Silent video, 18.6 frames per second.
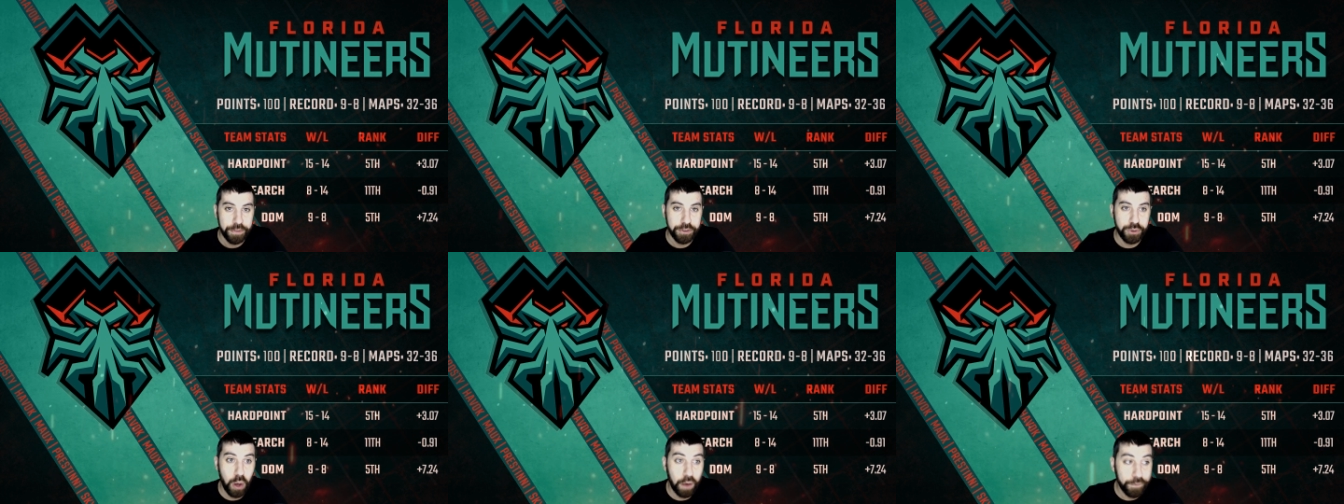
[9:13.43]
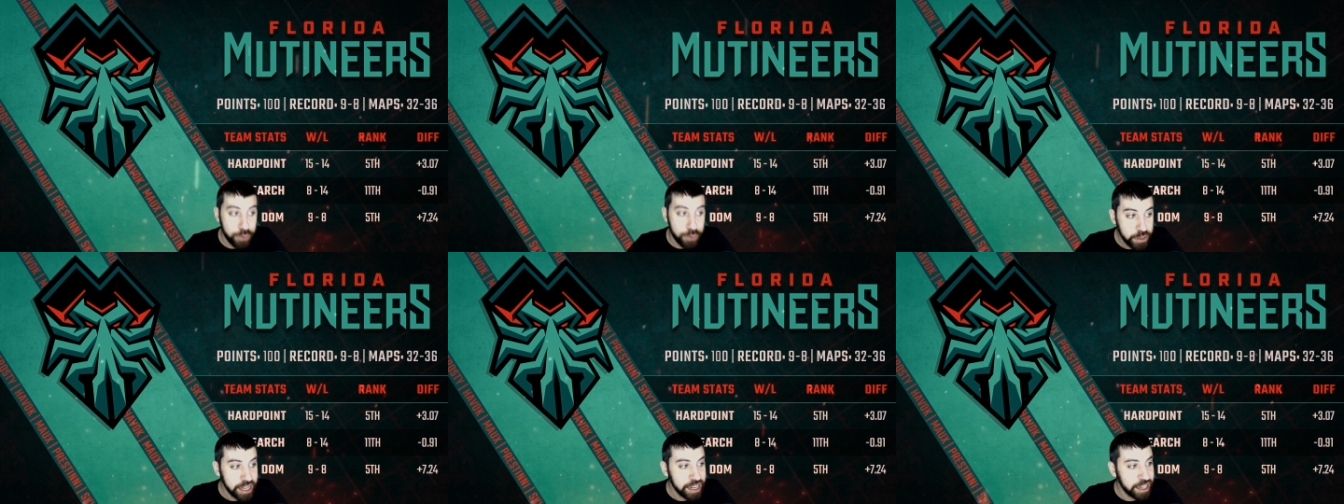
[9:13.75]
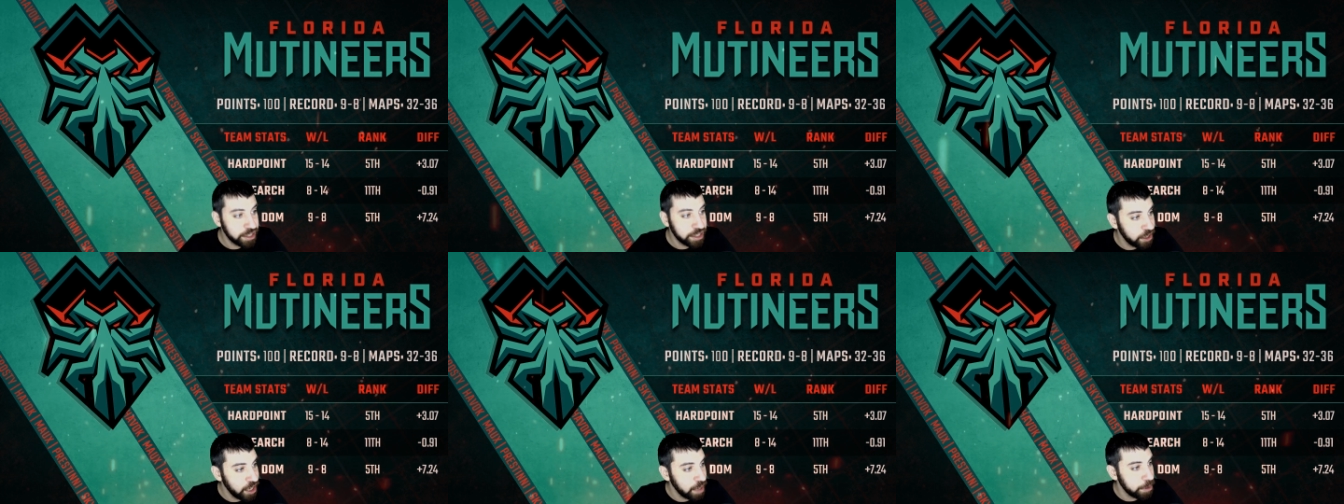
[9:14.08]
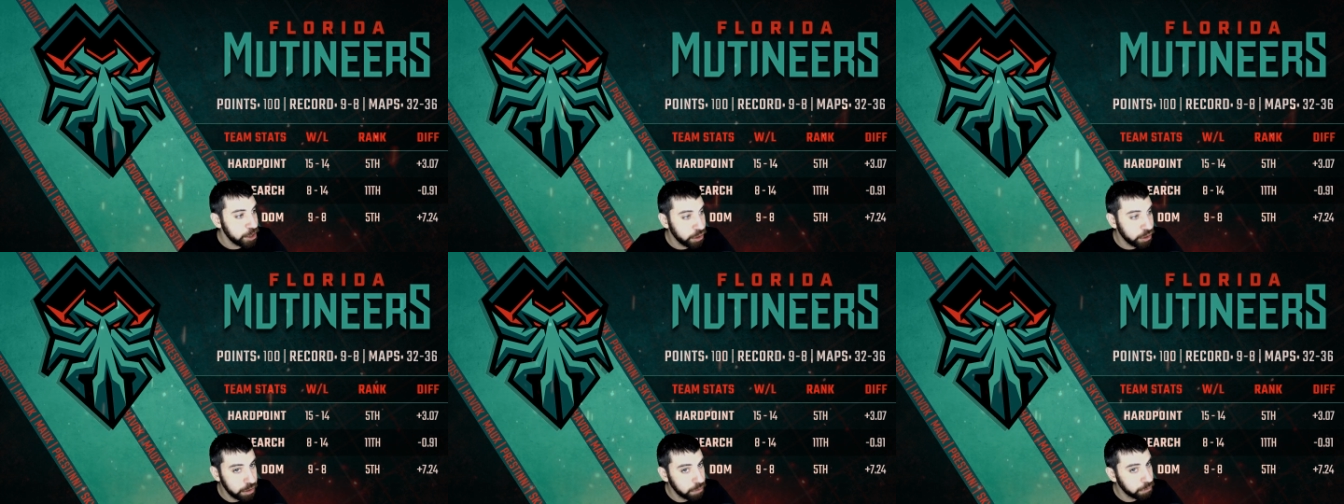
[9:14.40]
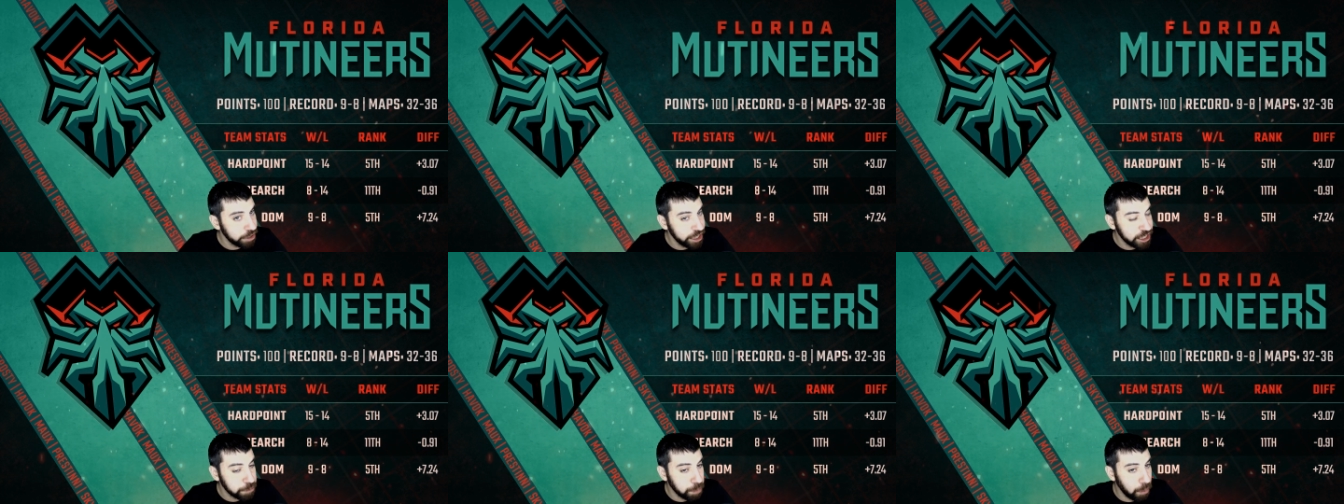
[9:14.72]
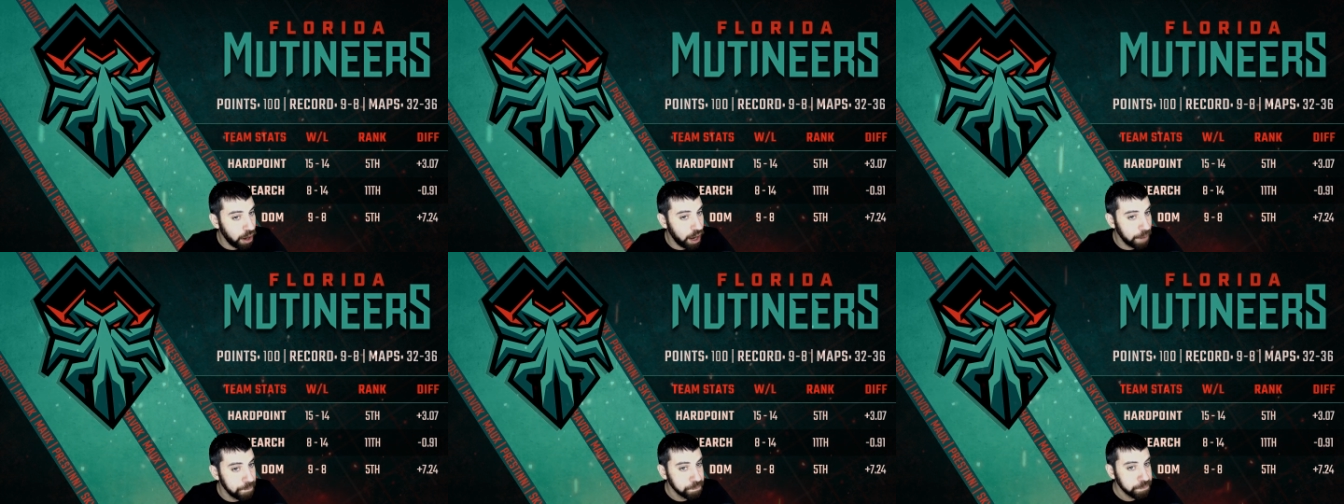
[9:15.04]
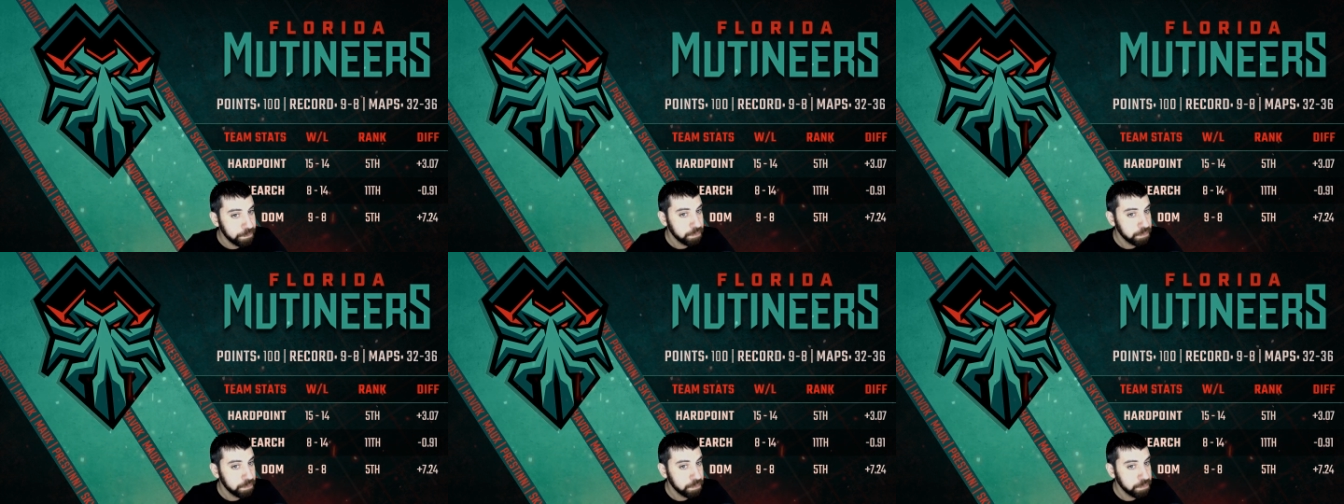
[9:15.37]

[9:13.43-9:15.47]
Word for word: So if you can continue to be good in respawn,